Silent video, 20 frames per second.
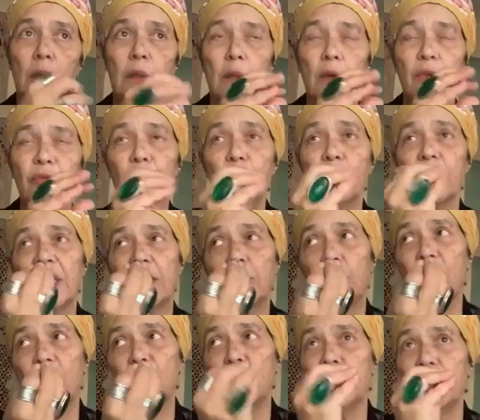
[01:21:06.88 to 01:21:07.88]
Of course, that
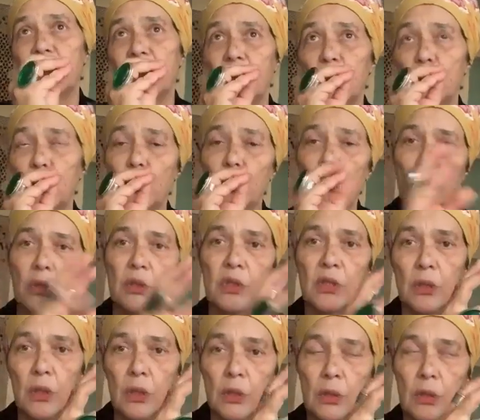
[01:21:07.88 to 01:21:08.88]
rationalization does
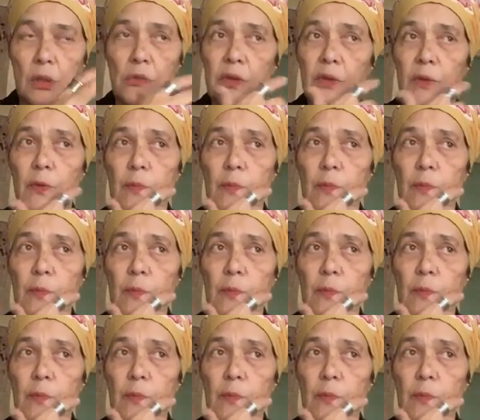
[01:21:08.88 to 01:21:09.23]
not,